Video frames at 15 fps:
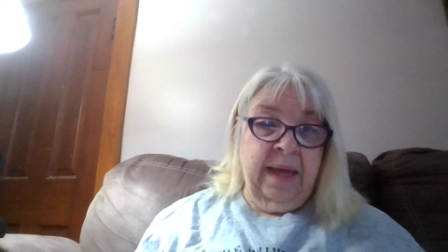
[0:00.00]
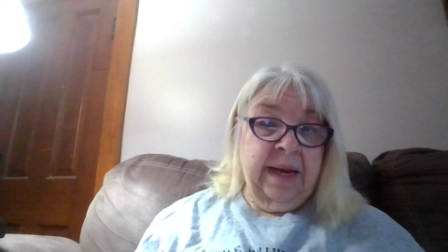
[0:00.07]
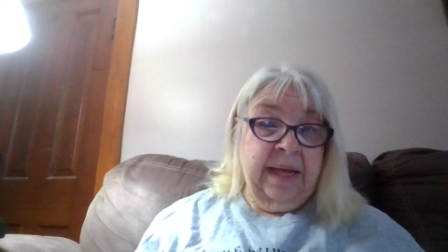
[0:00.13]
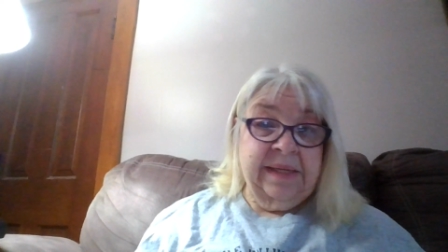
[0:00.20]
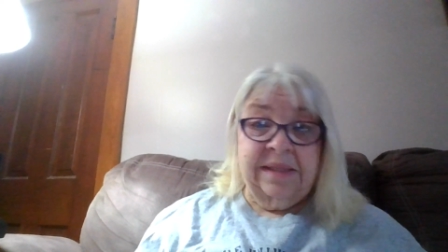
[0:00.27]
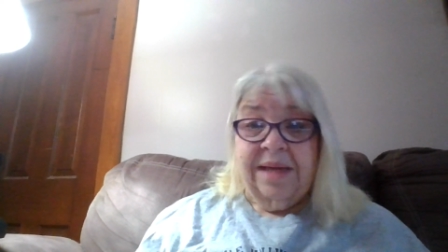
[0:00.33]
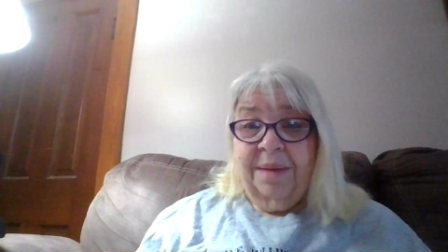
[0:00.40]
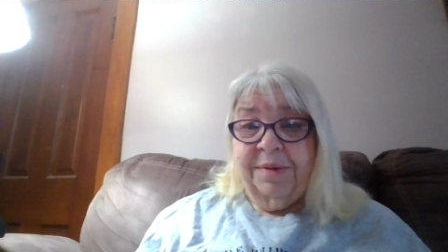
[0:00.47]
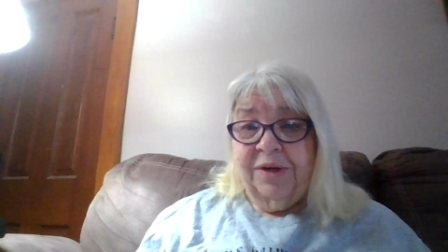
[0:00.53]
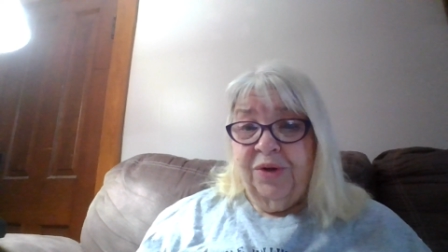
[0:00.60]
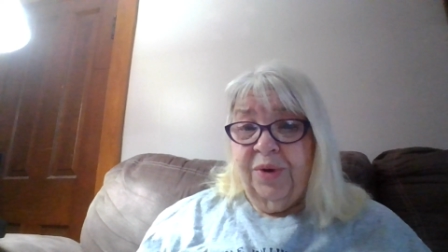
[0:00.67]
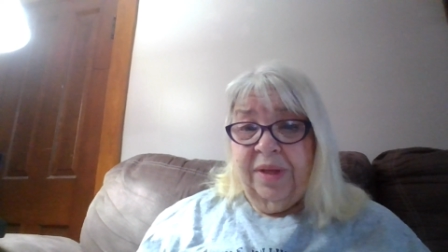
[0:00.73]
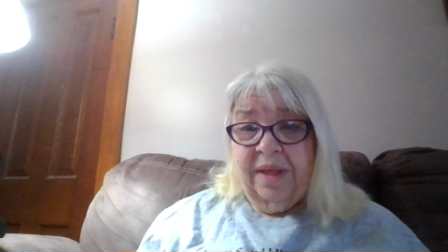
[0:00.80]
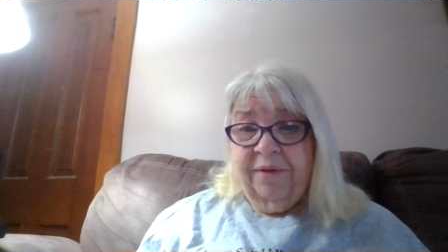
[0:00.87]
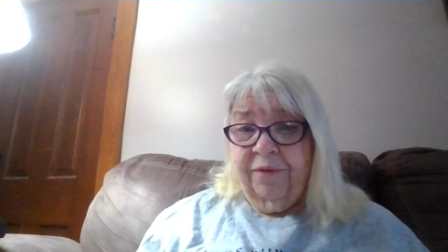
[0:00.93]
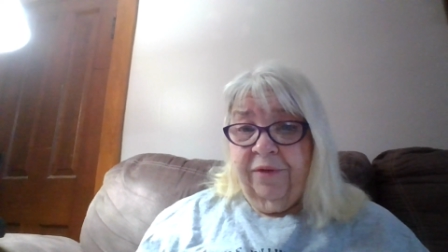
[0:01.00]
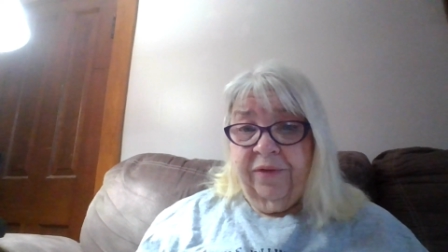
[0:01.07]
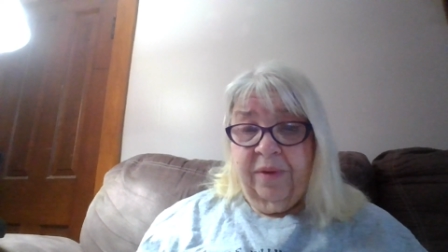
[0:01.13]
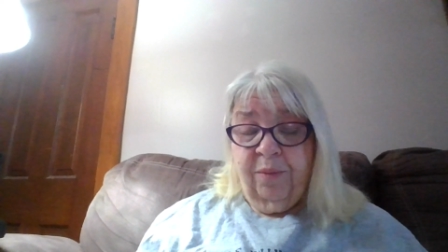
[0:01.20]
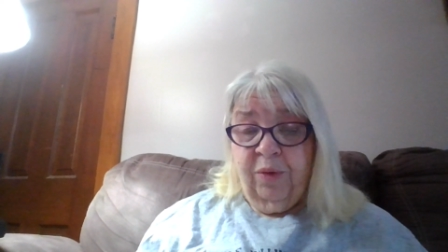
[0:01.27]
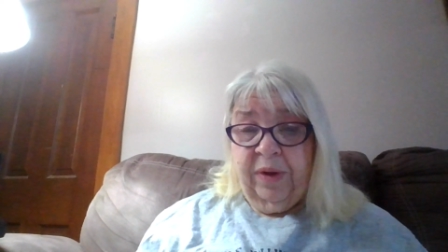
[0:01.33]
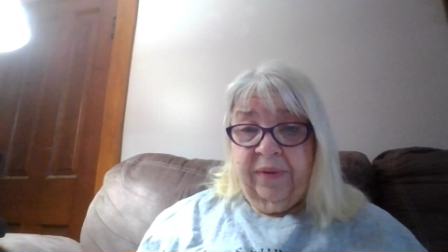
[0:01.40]
and I stopped doing that for
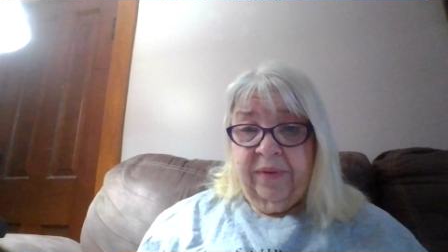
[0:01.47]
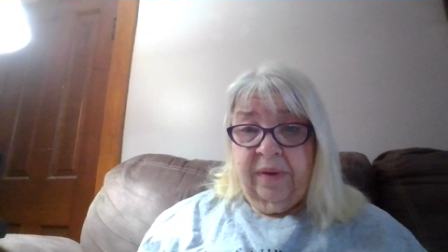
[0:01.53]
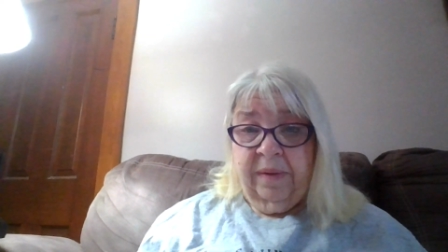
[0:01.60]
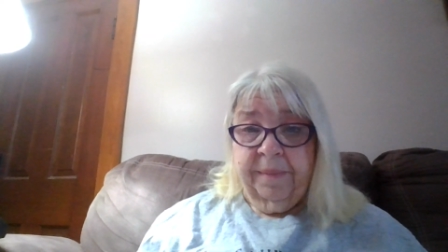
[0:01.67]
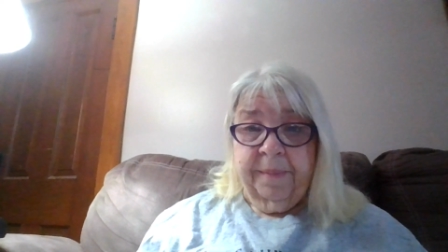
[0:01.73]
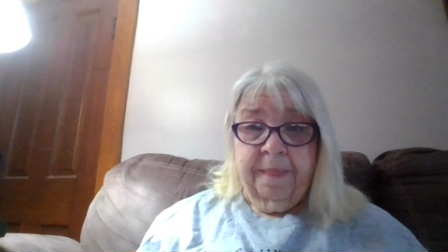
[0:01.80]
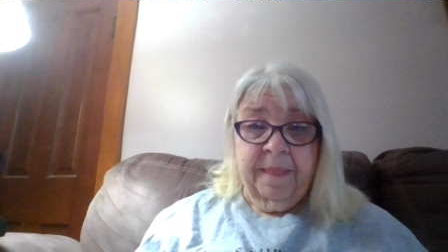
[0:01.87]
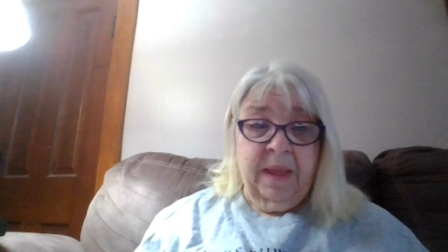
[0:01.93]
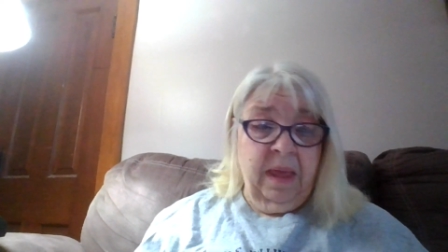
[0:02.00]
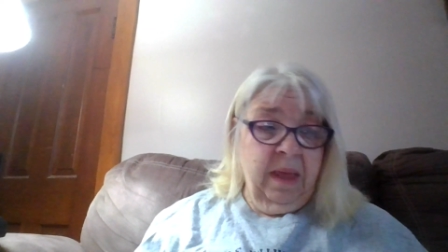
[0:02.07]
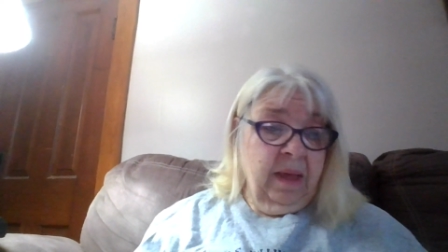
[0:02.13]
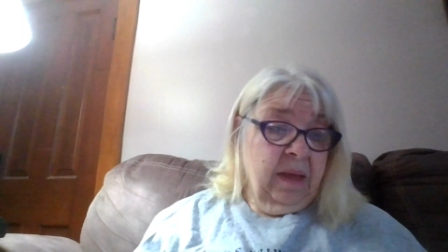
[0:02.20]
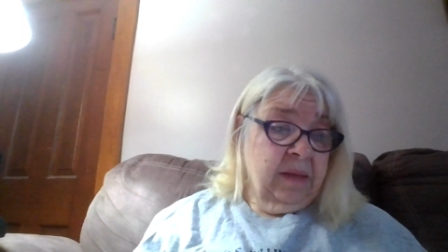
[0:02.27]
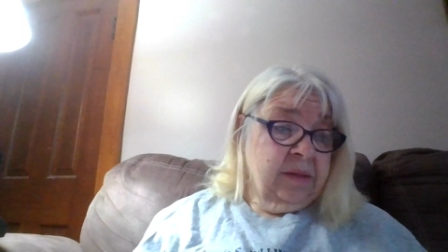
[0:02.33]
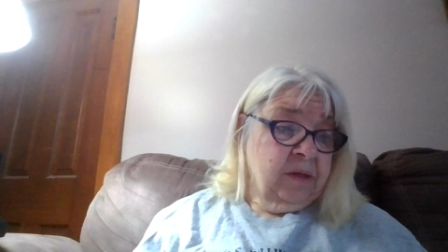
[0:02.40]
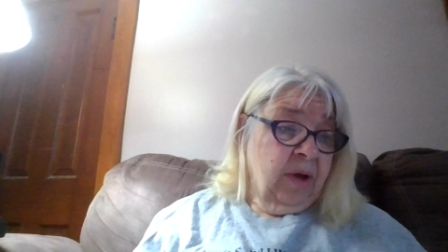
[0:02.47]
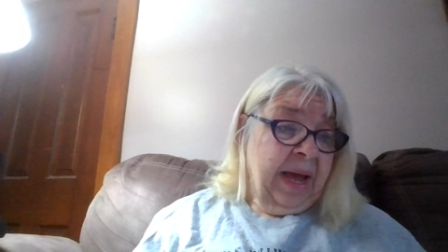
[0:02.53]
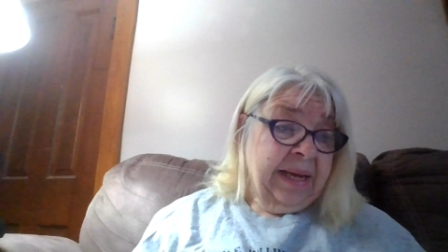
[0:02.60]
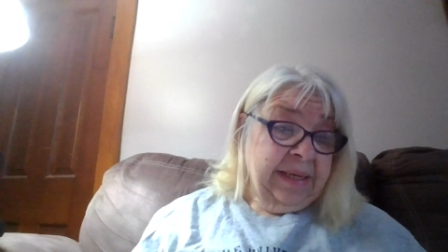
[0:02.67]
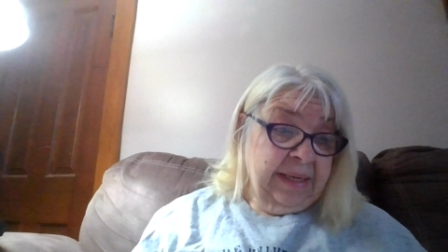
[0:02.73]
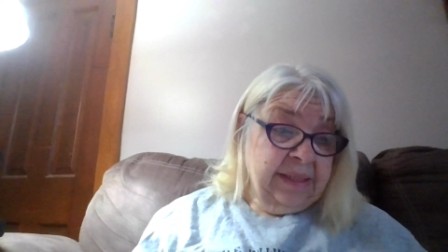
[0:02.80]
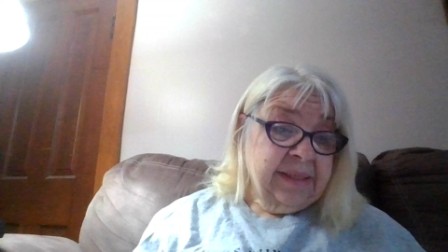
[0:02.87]
some reason. So
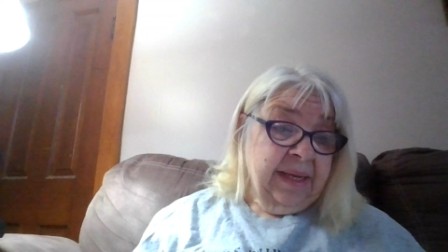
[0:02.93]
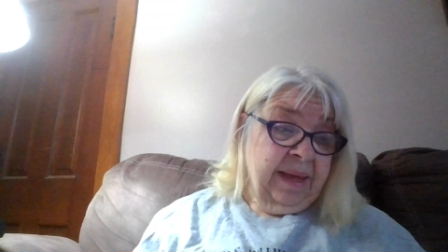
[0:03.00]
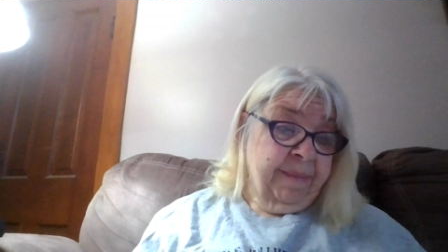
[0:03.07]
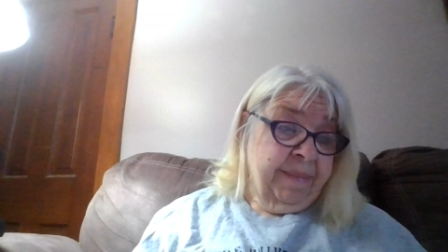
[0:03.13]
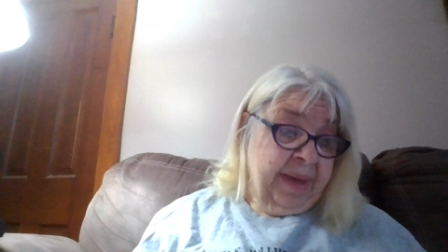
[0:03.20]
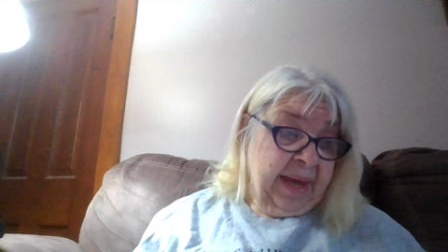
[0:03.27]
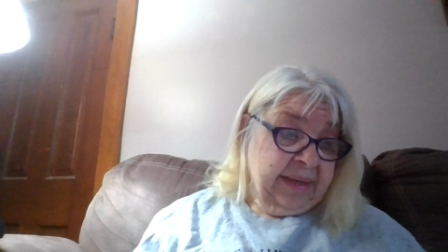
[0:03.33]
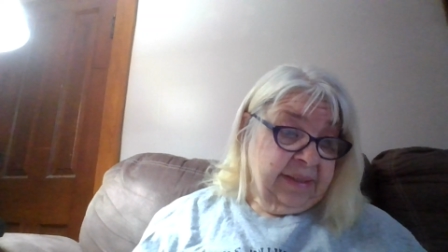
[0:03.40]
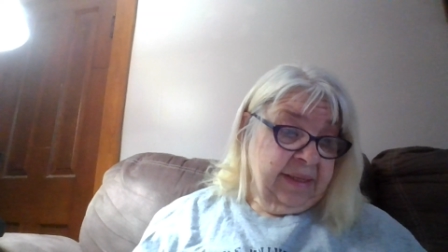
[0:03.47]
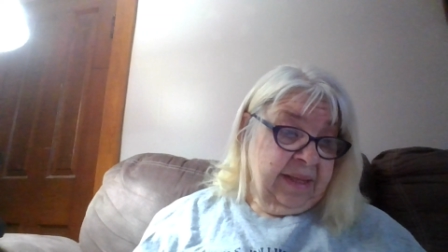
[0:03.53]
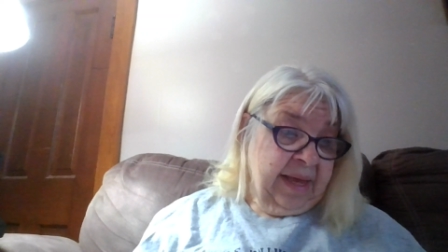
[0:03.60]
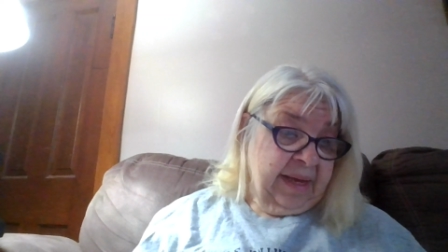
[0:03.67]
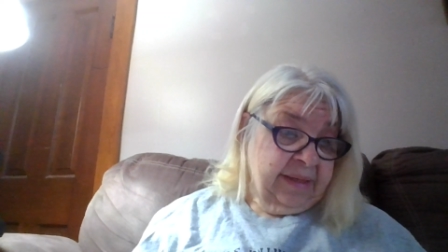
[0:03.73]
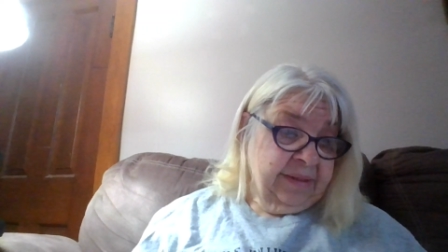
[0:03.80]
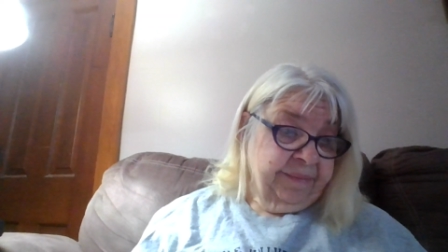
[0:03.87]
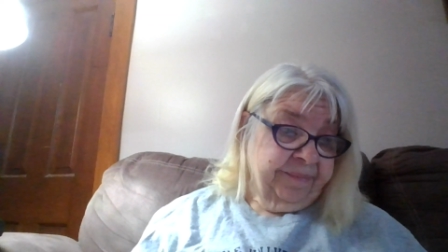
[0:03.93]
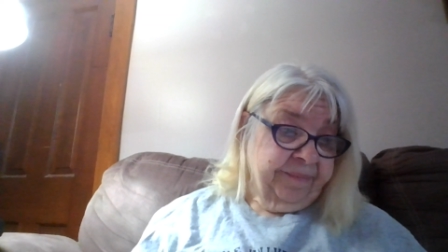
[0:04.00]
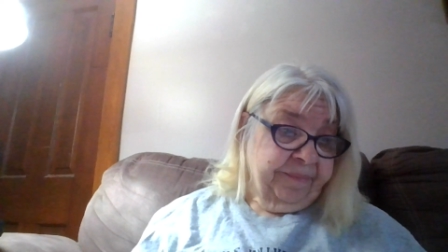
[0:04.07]
I need to get back to that.